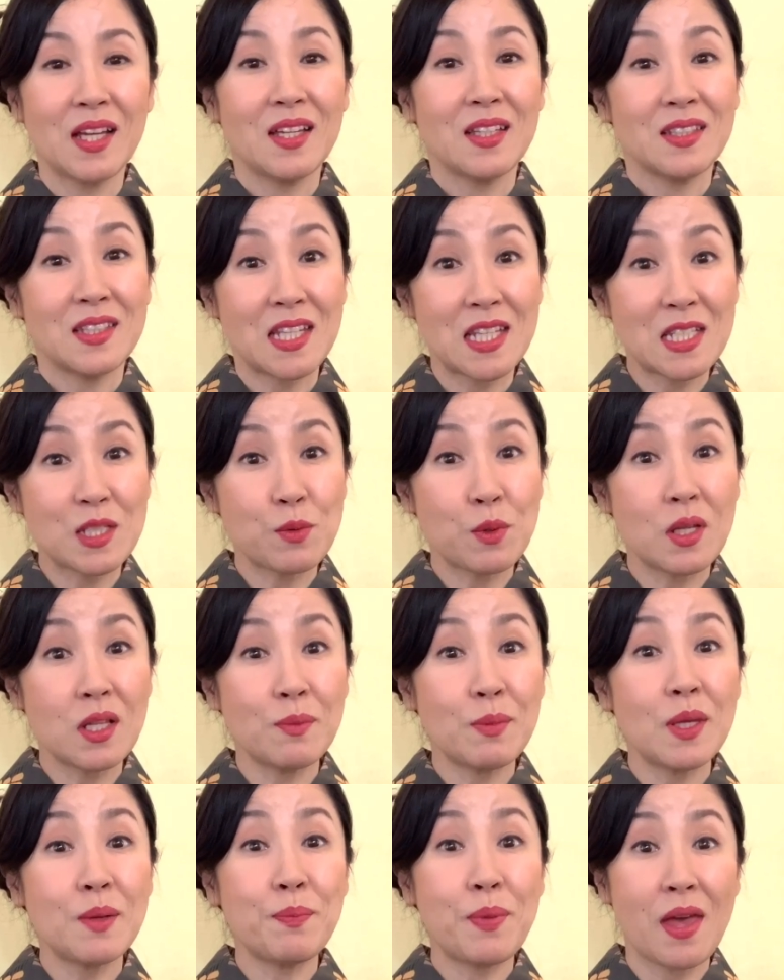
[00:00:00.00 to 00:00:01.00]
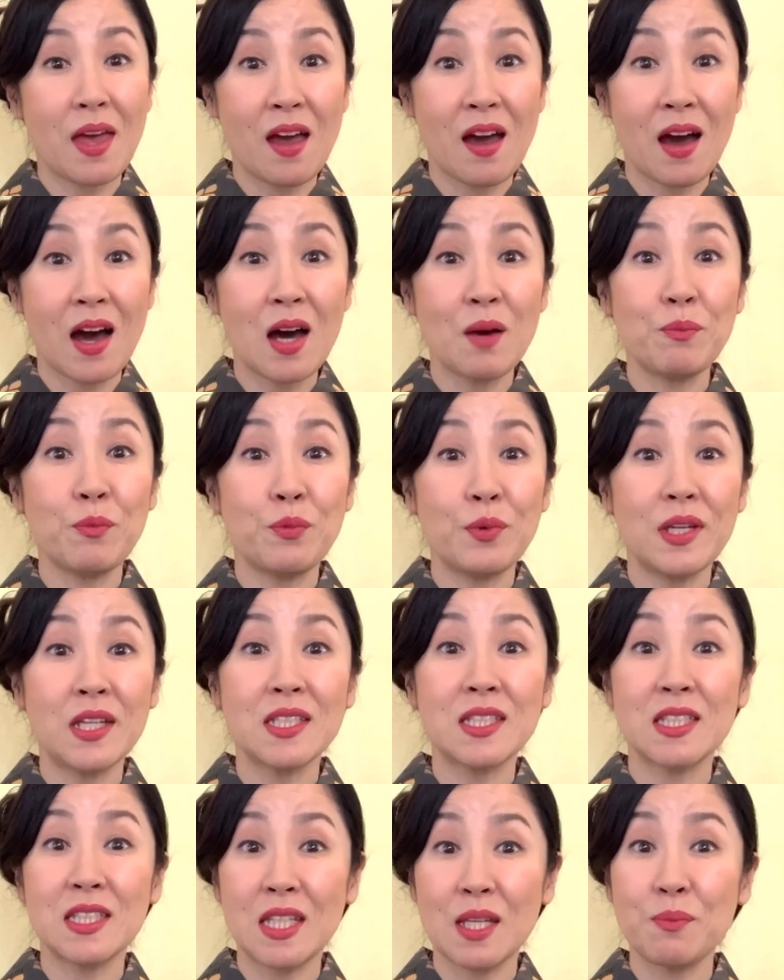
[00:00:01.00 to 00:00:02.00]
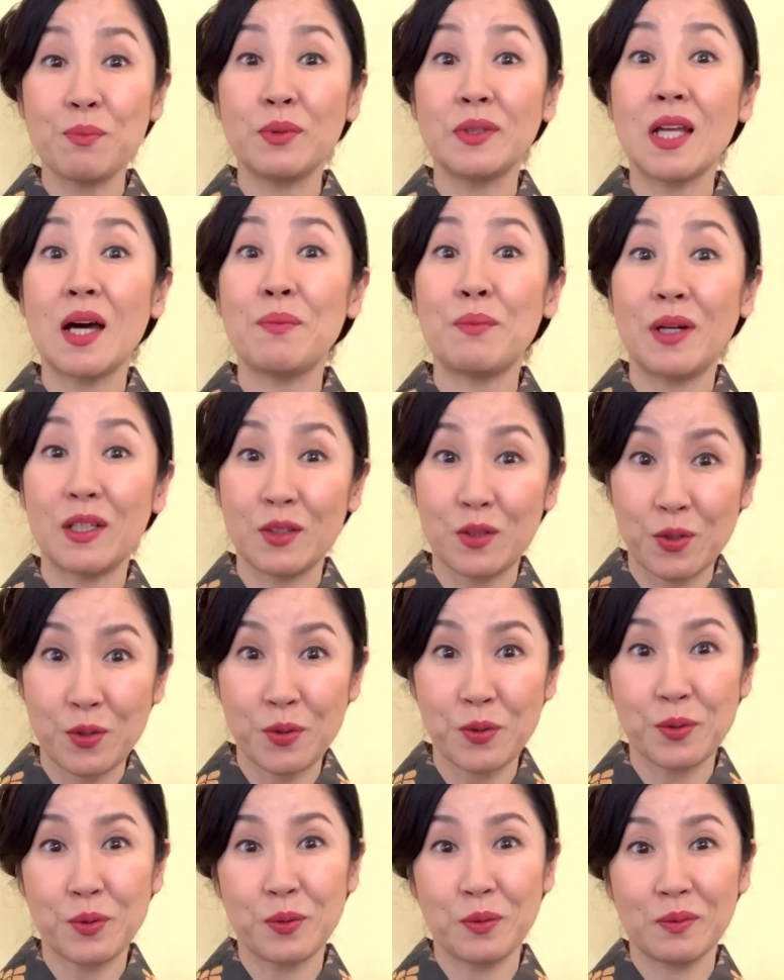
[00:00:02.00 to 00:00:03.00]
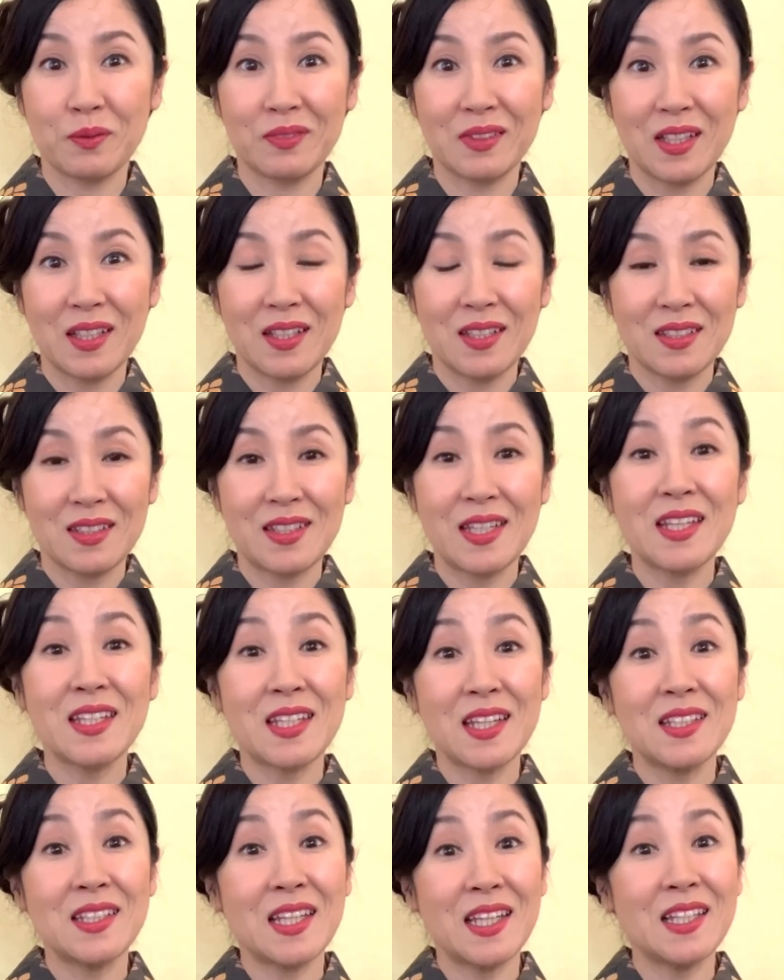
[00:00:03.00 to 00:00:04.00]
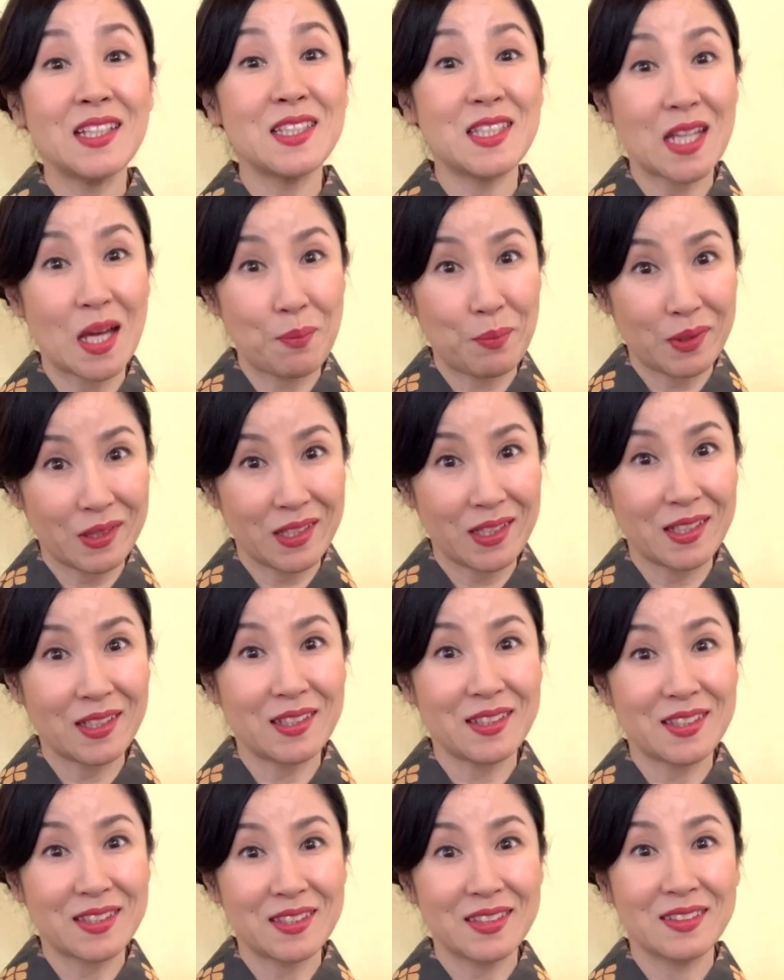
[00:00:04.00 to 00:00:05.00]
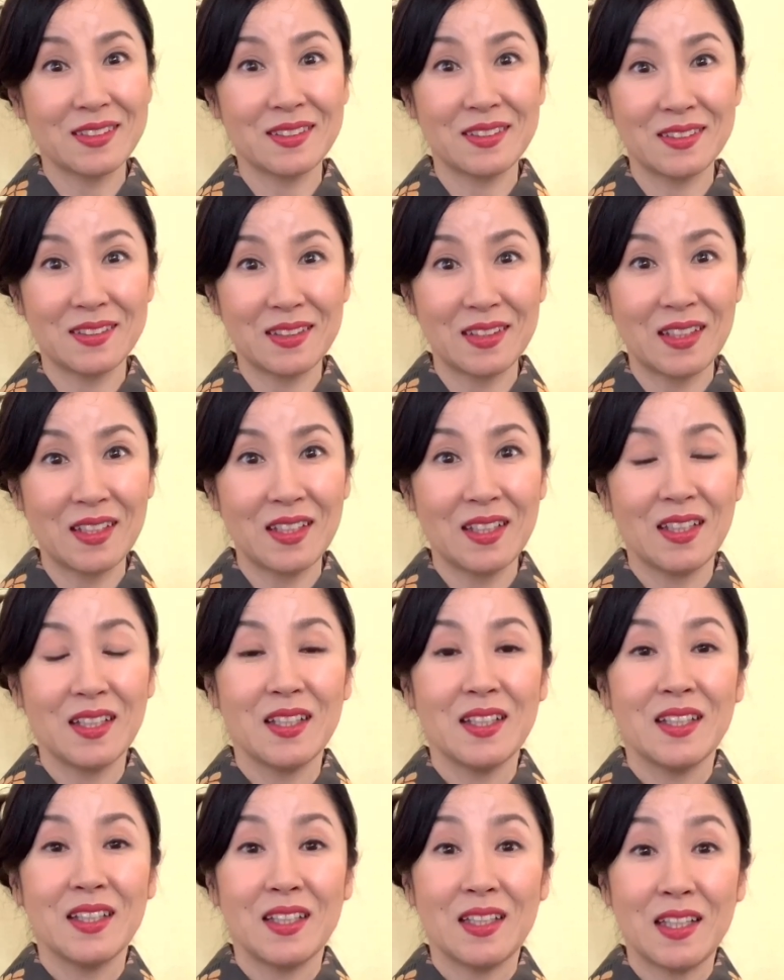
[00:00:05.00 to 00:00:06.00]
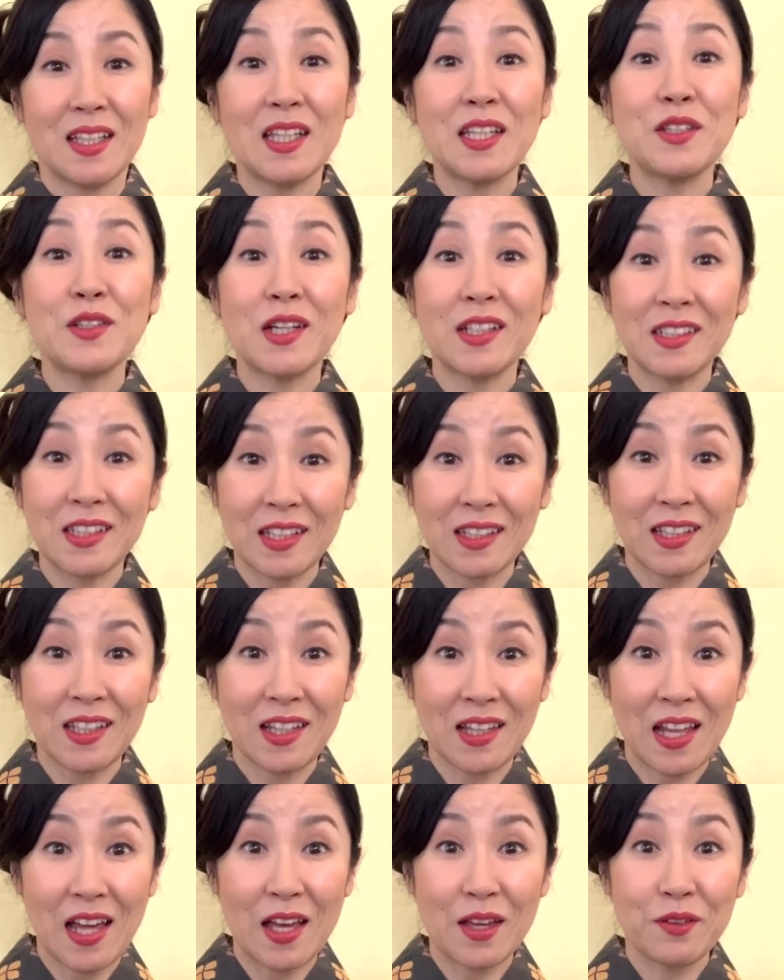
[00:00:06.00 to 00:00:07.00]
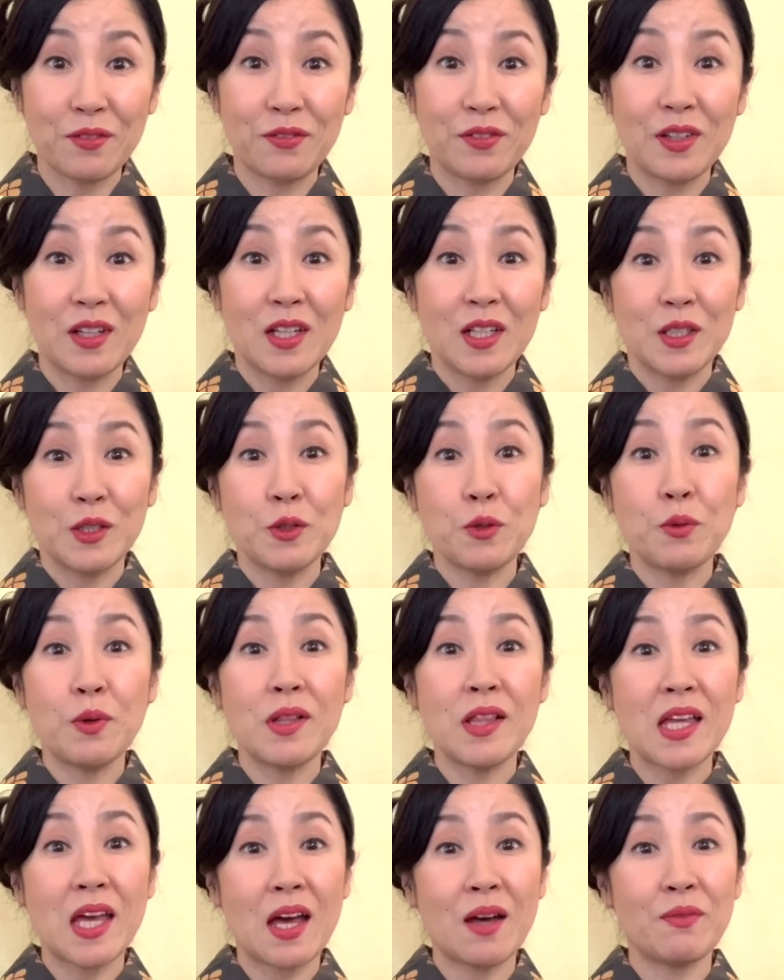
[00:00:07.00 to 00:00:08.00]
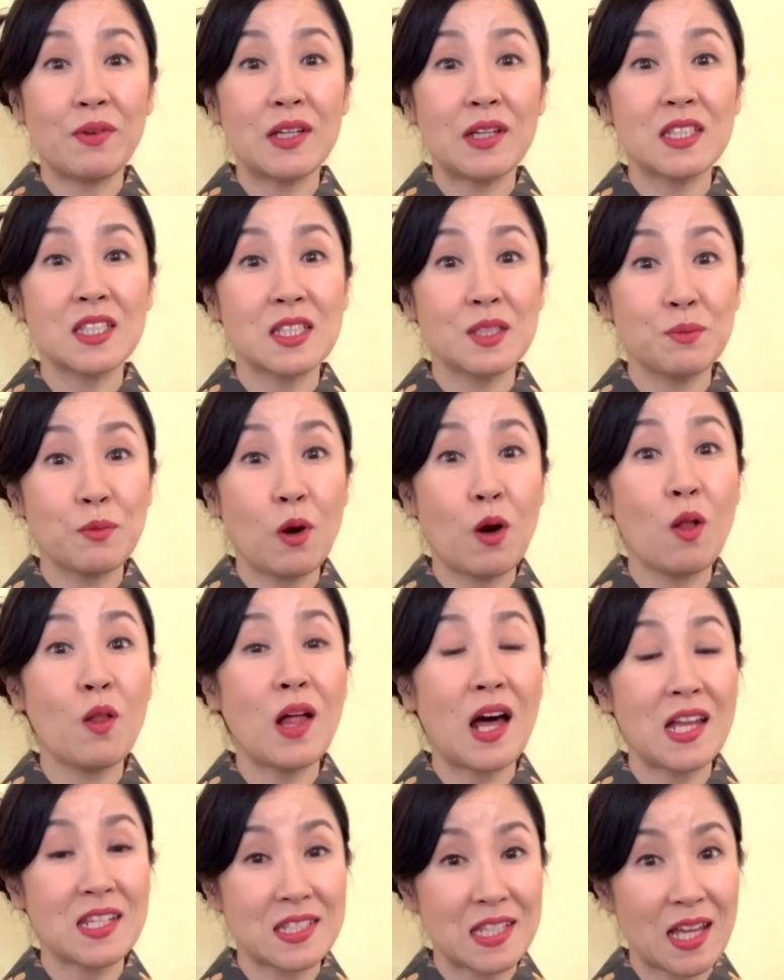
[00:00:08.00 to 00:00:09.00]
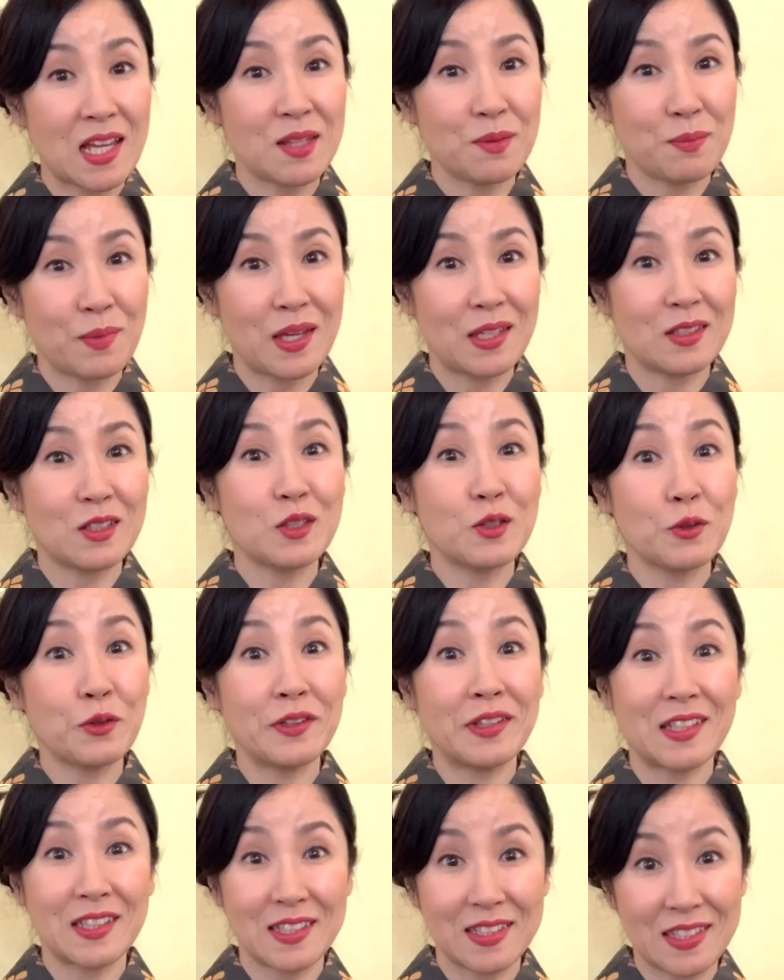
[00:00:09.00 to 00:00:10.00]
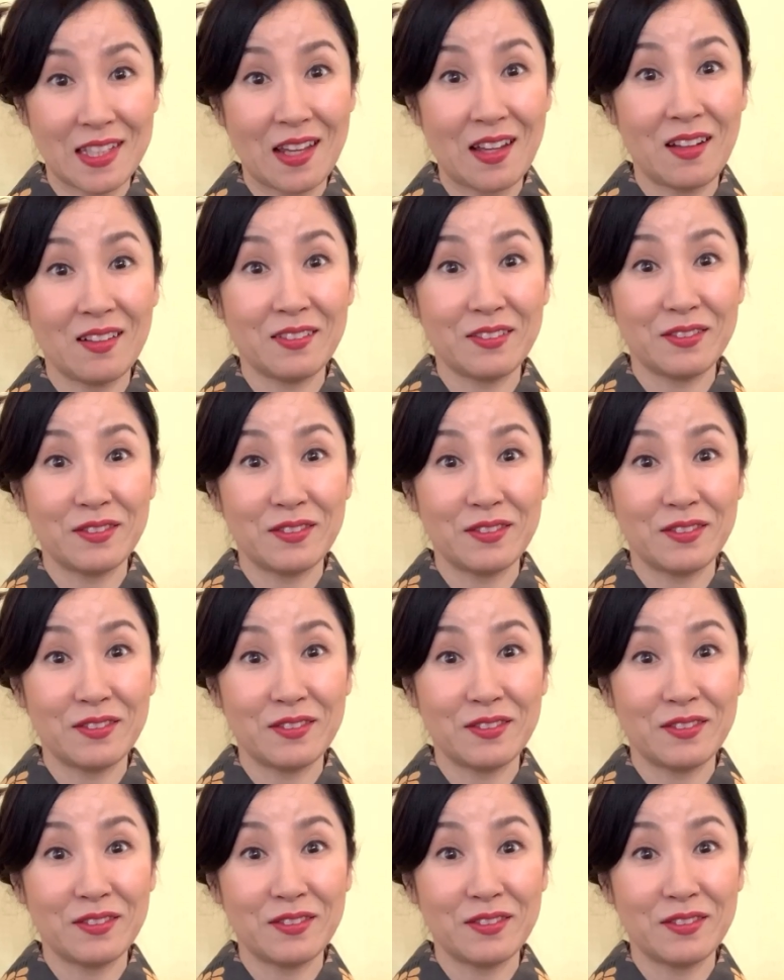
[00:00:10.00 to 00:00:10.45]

This will be paired up with tip number 2, thinking in Japanese. In your daily life, you will have a small assignment to yourself,